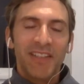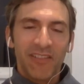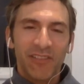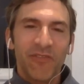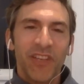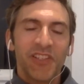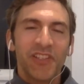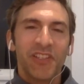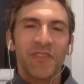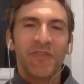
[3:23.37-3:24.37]

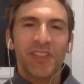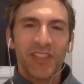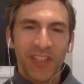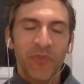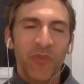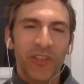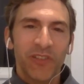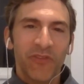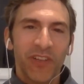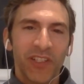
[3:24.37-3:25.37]
derivation of the
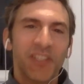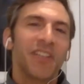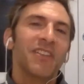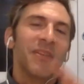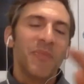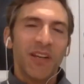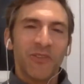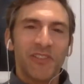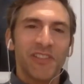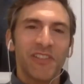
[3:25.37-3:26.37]
sigmoid function that
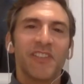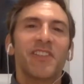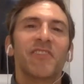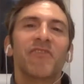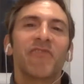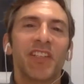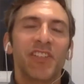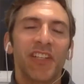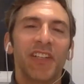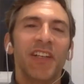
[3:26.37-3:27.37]
powers logistic
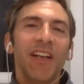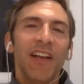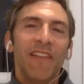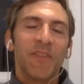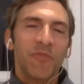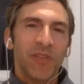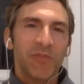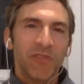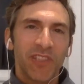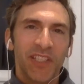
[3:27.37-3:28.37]
regression, they're
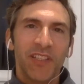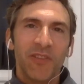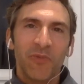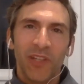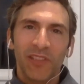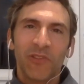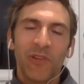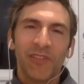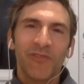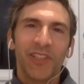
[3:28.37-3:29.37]
probably really
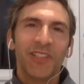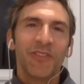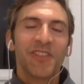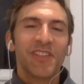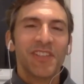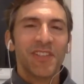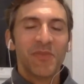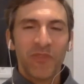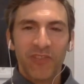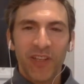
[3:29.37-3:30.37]
well-qualified coaches in
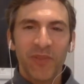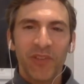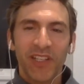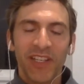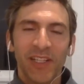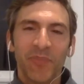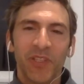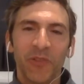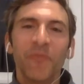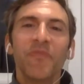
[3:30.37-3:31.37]
this program who can help
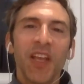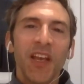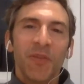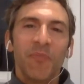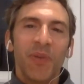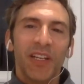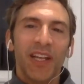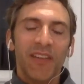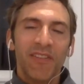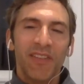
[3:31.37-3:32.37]
you.
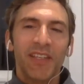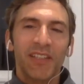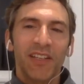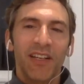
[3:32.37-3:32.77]
But I think